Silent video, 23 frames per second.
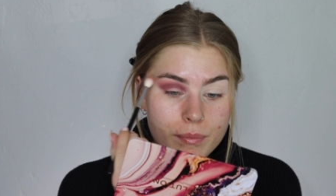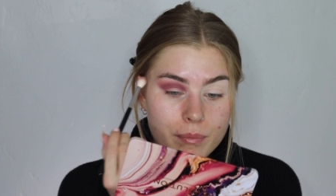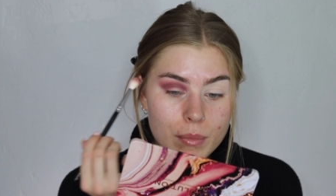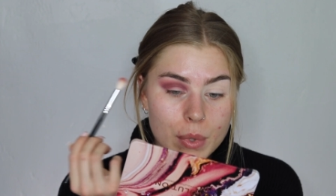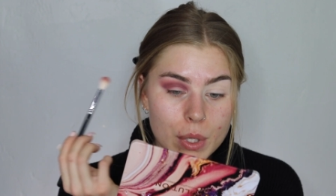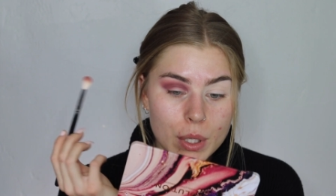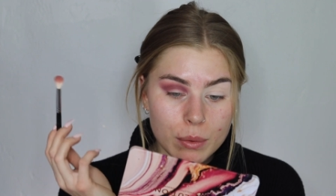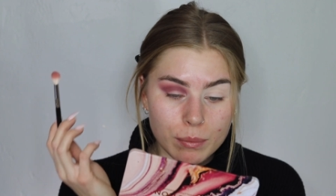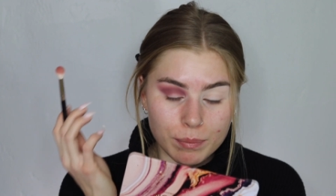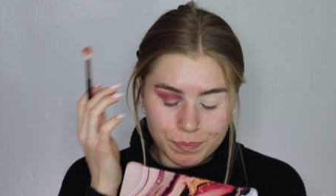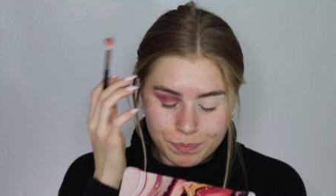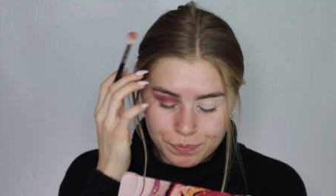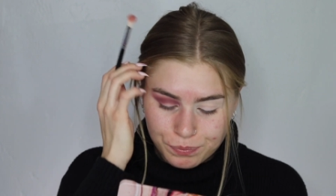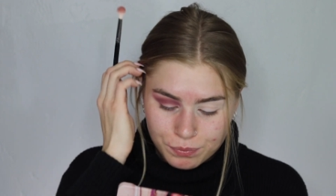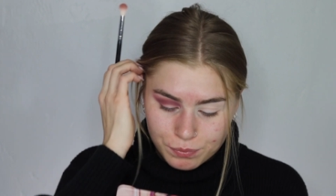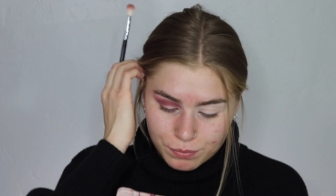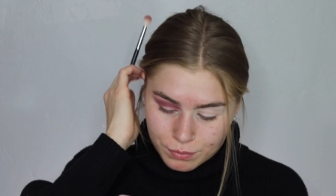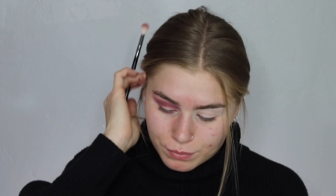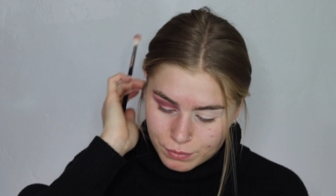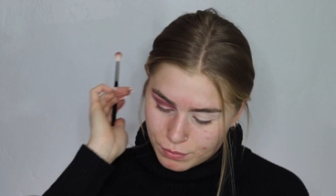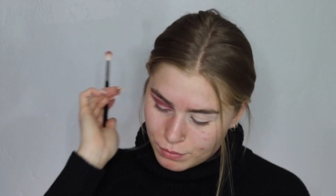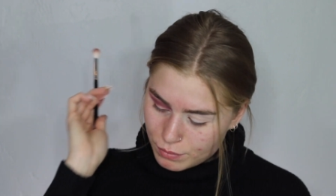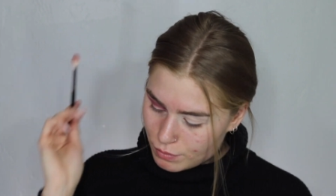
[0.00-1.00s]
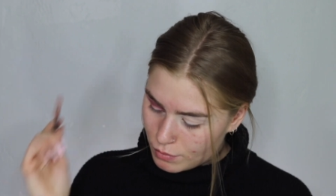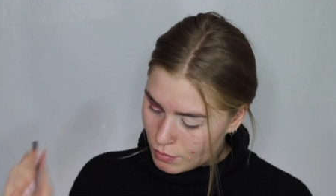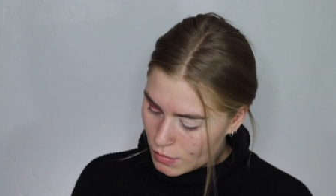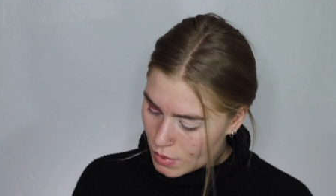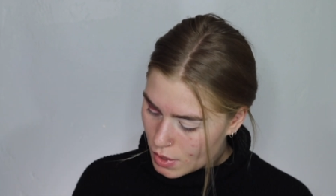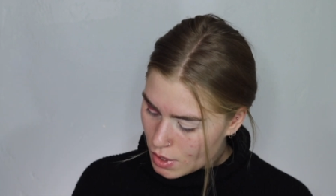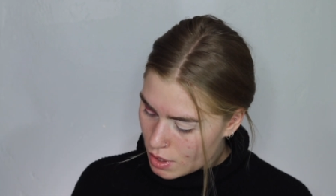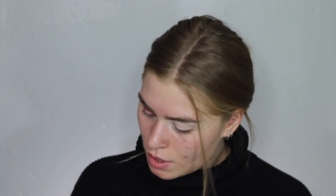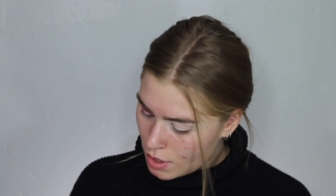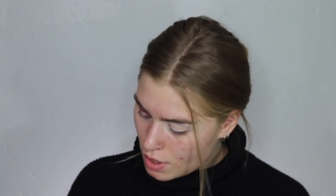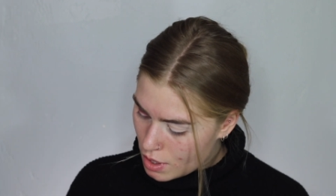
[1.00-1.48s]
Boom.
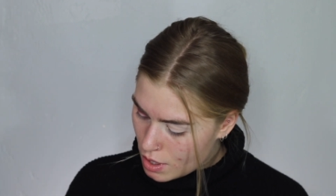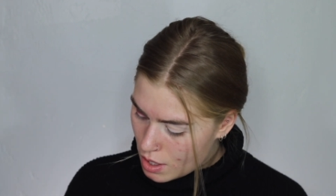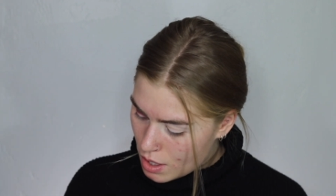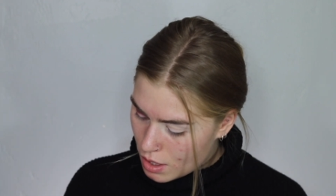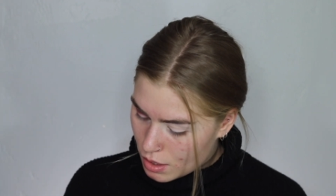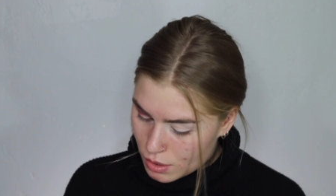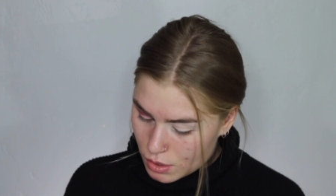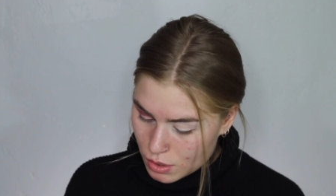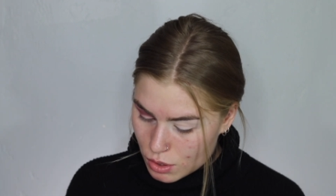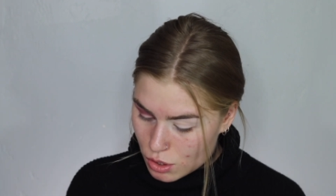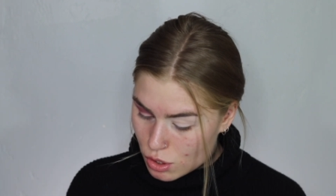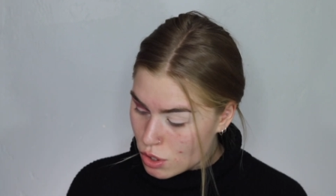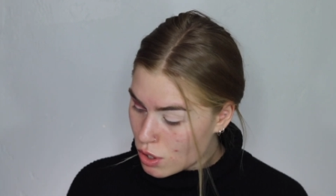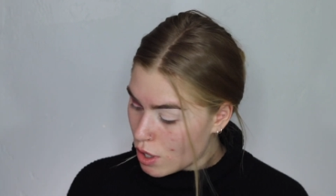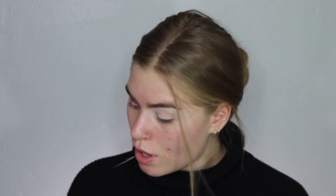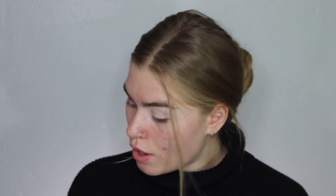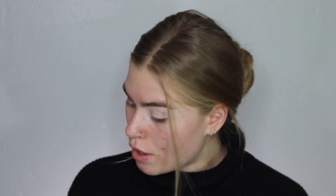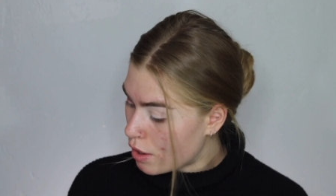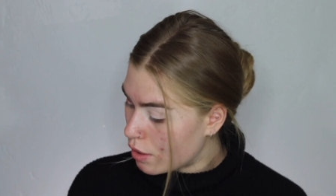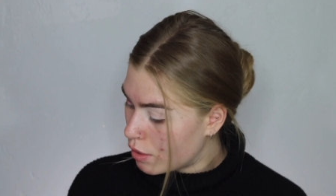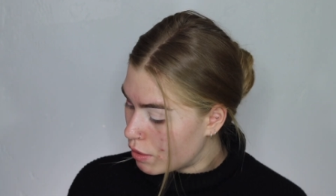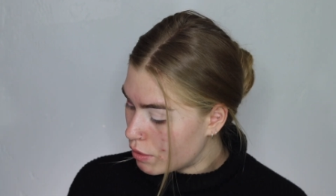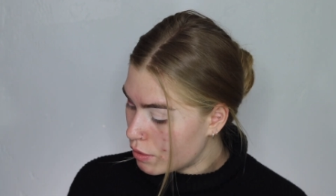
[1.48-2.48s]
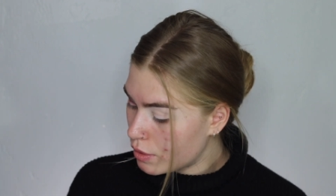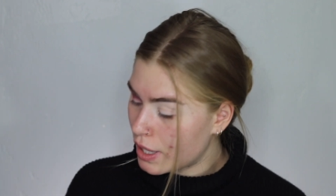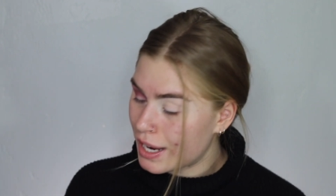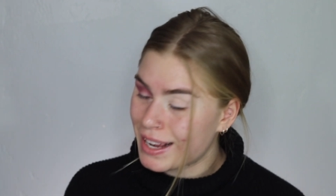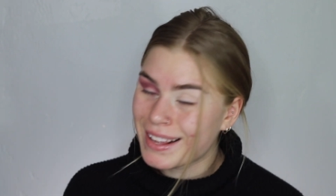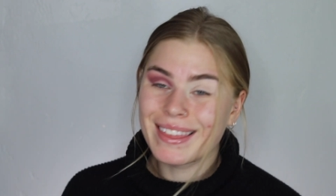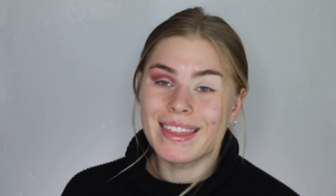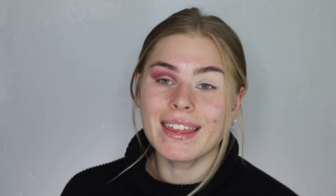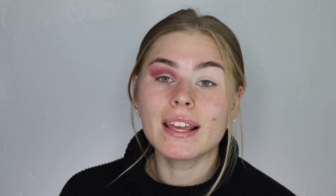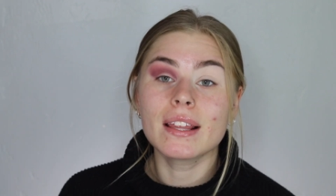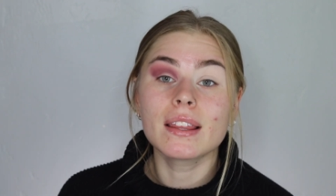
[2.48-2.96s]
So I
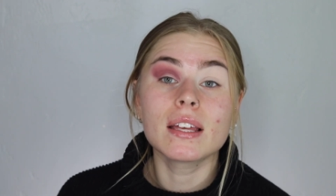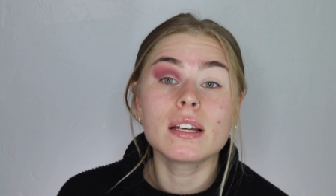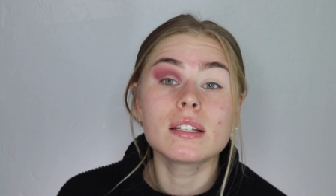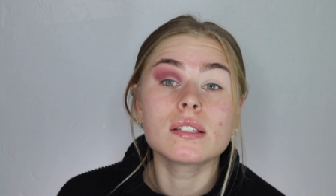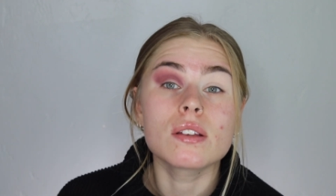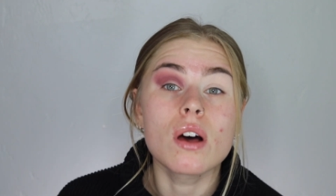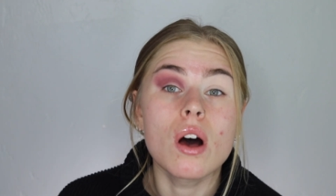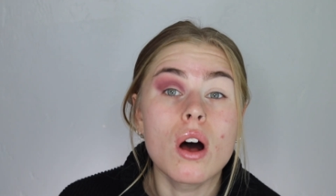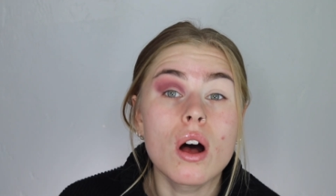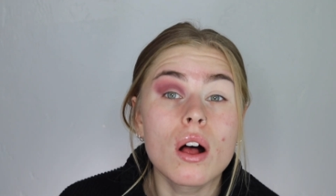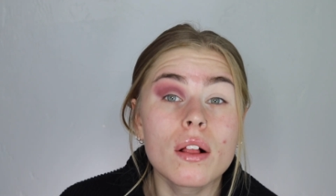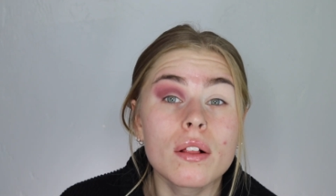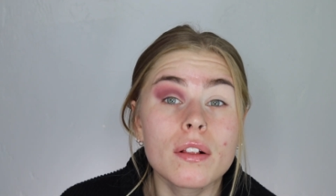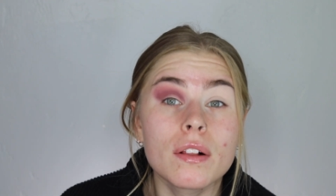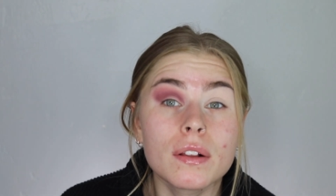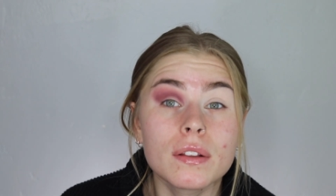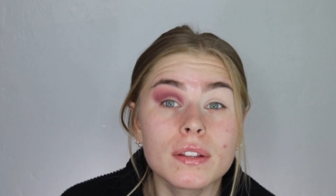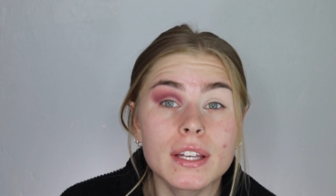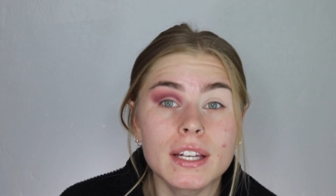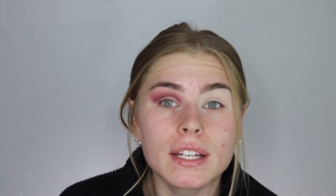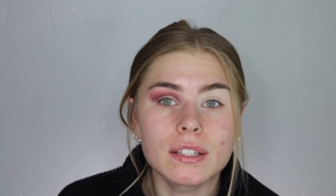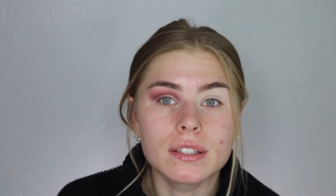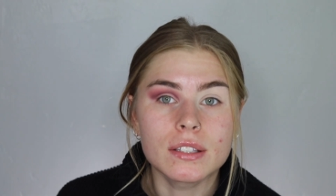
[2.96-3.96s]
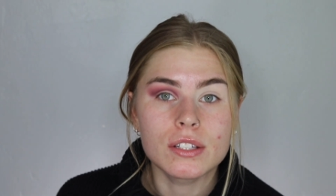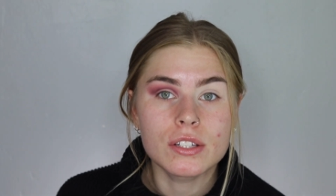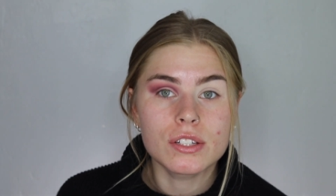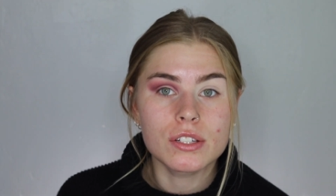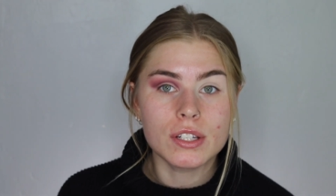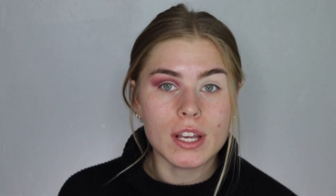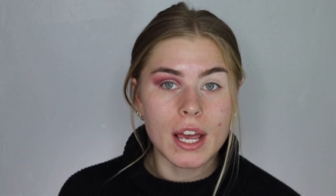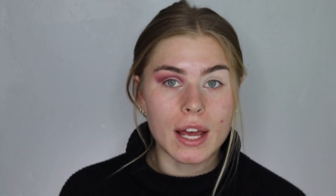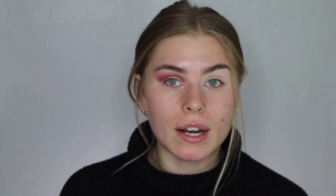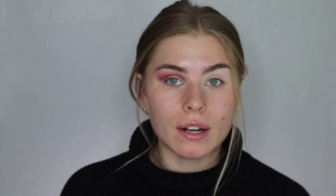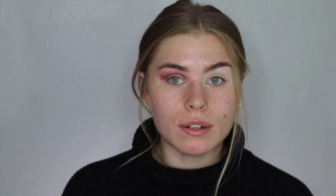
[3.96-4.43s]
think that's all like the
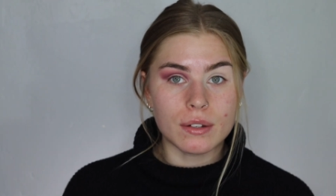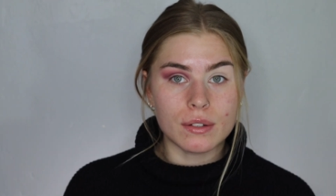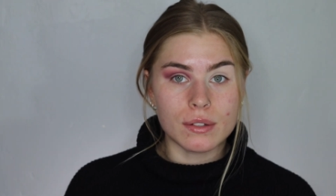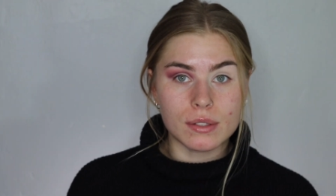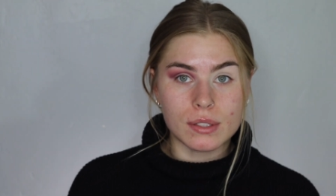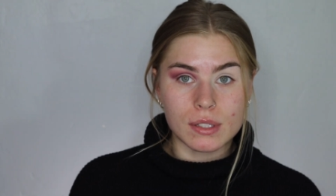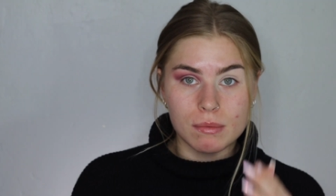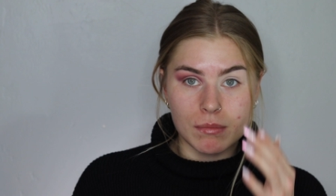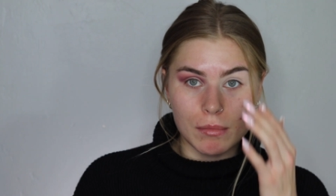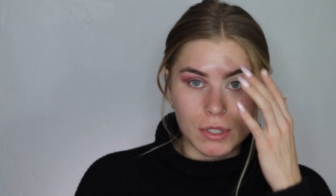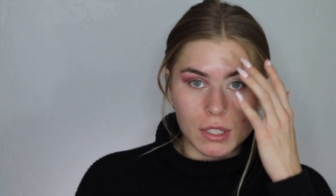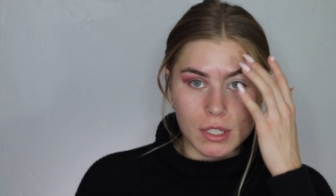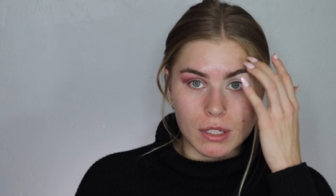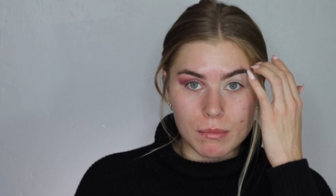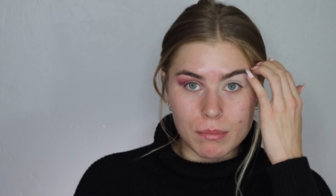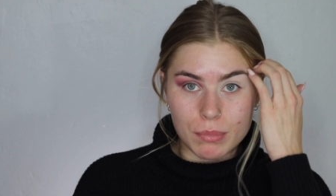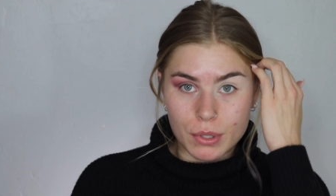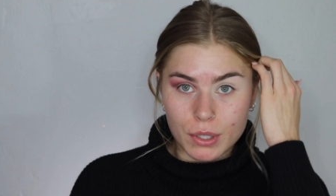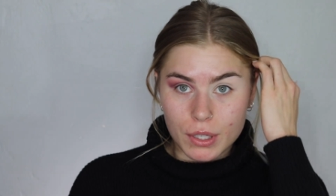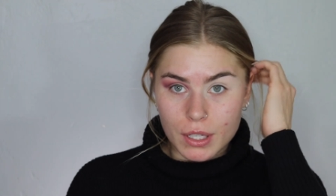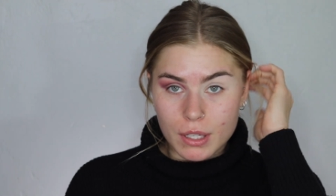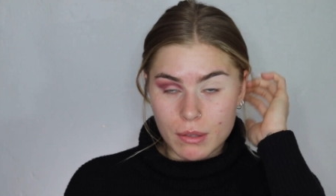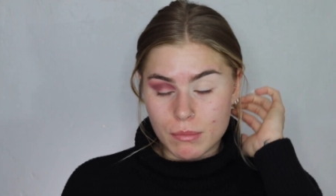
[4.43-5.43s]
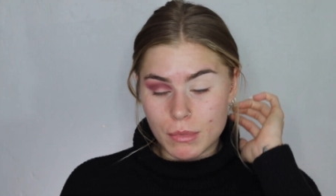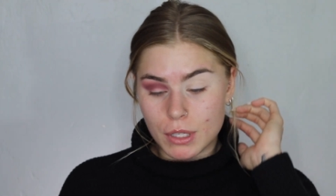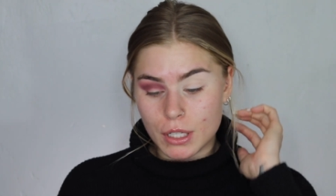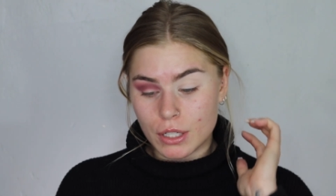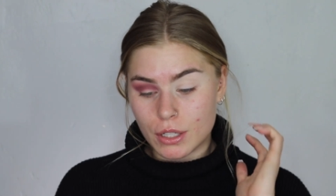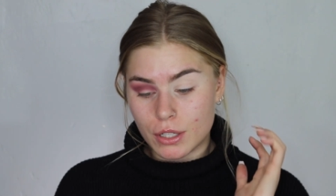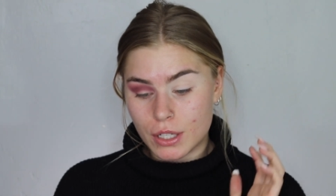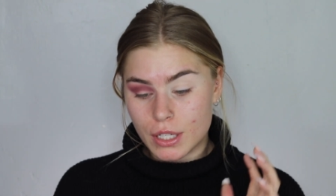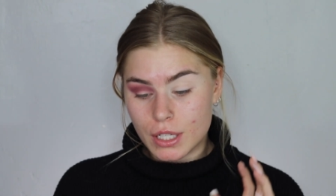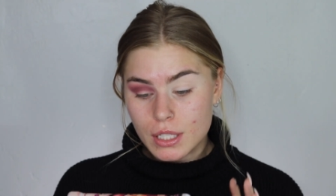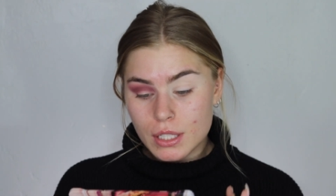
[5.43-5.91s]
shadows I'm gonna put in my
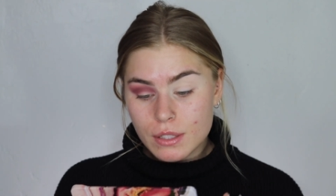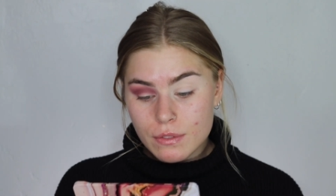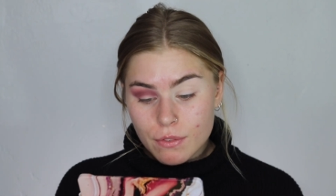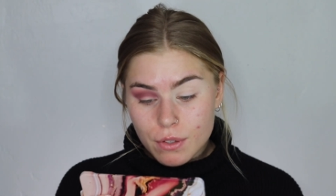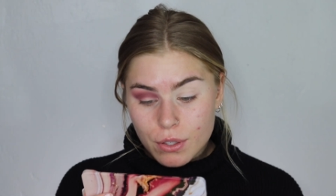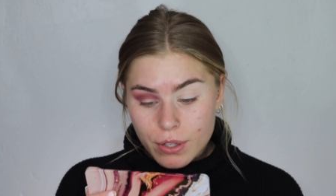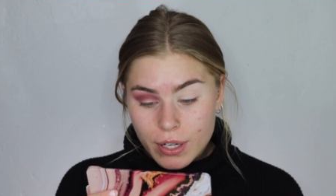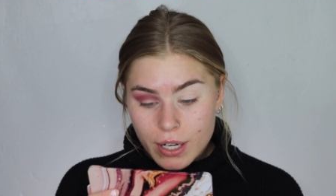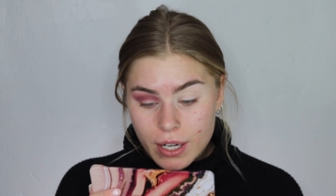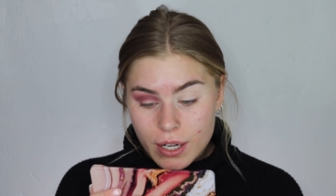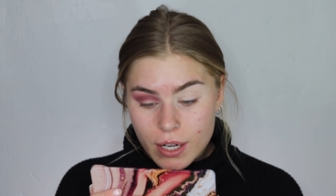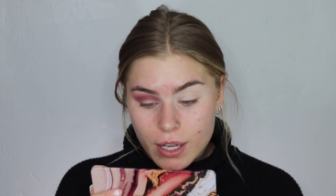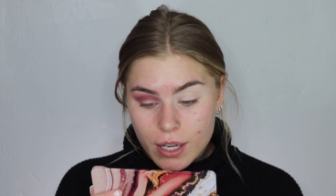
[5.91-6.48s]
crease for right